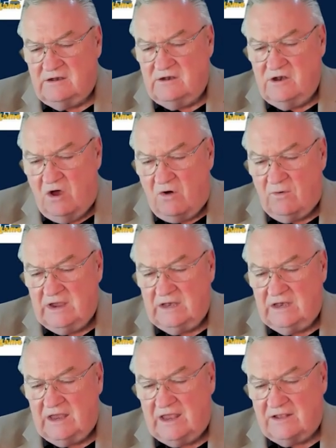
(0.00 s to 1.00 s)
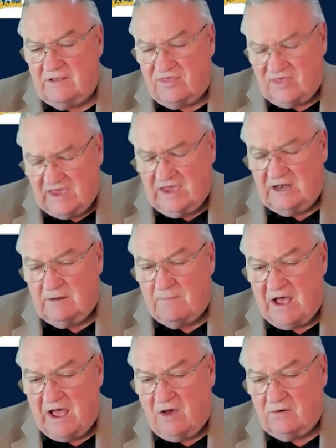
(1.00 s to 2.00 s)
knowing and thinking
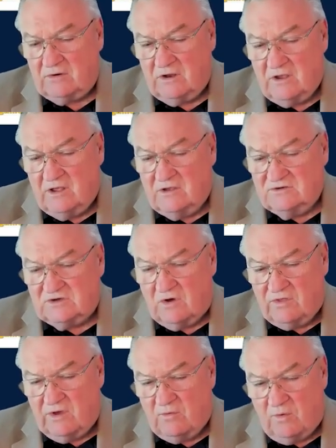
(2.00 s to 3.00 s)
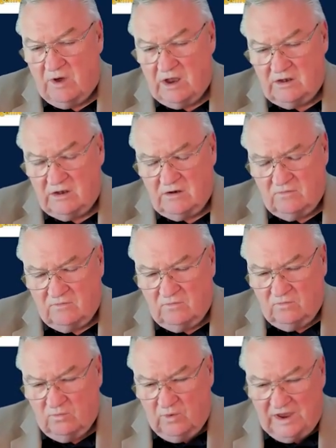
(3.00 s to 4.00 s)
about so that when
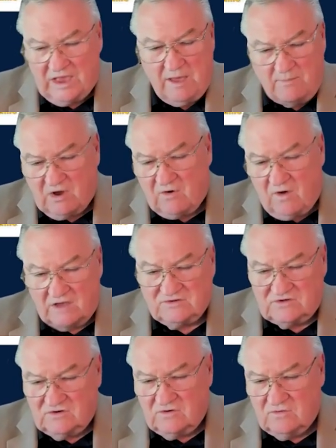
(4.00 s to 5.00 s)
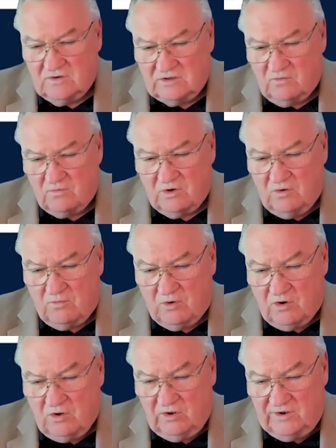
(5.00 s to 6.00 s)
we come across you in the real
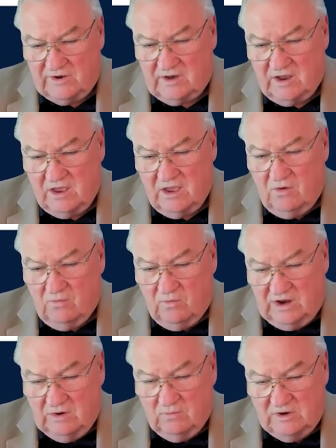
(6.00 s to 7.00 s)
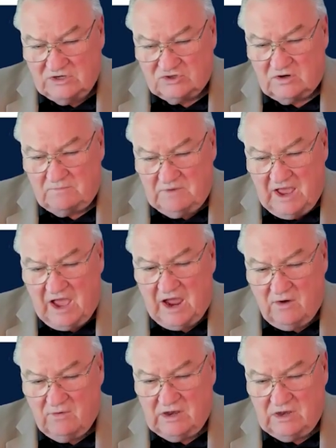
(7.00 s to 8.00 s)
world and we should be
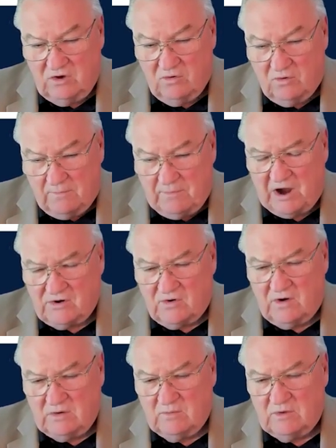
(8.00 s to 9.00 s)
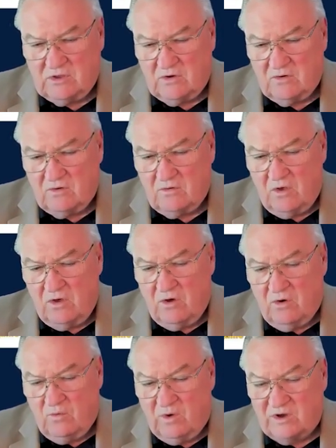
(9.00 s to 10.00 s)
hiring you or partnering with you,
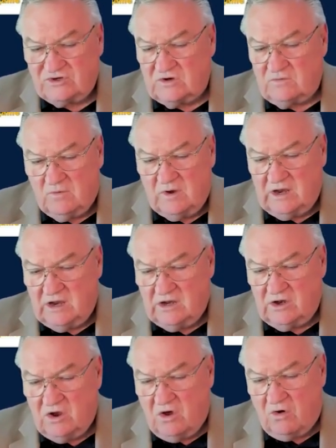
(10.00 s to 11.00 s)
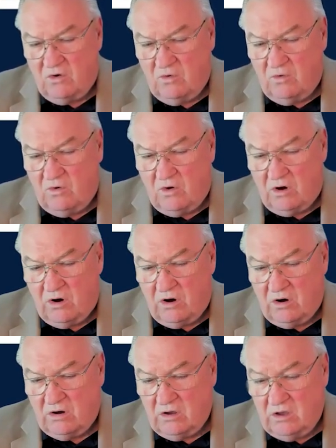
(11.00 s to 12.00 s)
what should we know?
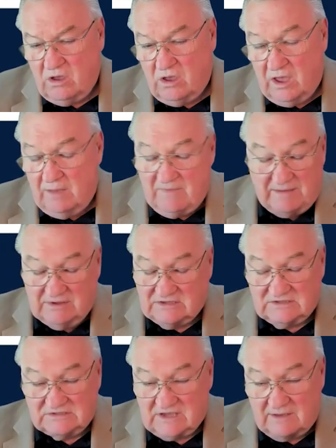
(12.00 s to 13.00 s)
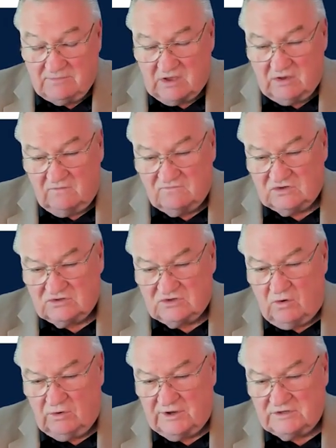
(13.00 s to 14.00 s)
Or, and maybe it's the same thing you've just
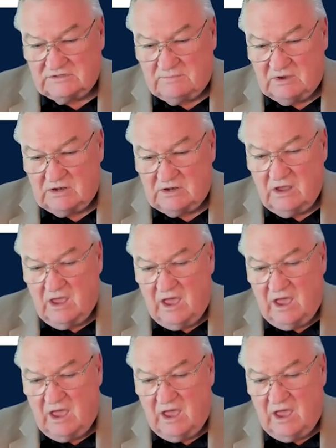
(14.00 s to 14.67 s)
told us, but